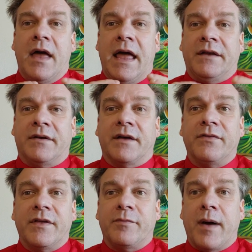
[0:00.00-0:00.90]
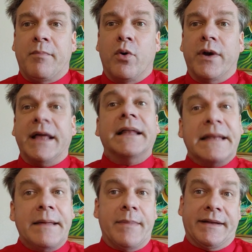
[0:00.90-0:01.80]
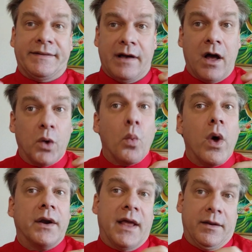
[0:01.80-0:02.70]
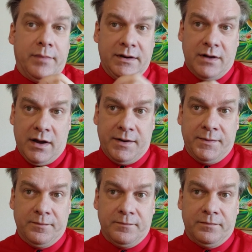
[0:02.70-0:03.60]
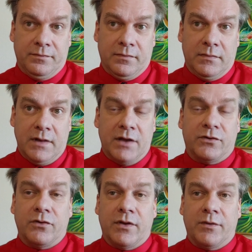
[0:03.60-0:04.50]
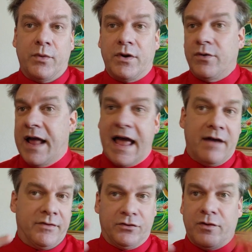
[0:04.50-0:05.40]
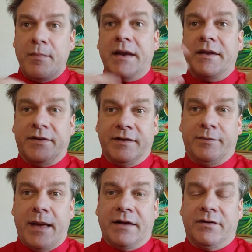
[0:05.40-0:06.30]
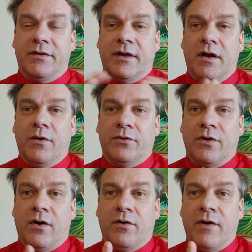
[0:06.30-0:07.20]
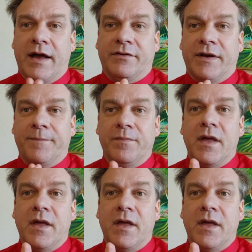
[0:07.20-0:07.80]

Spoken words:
It does this by putting limits on what can be done so that we don't have a tremendous expansion that goes all crazy.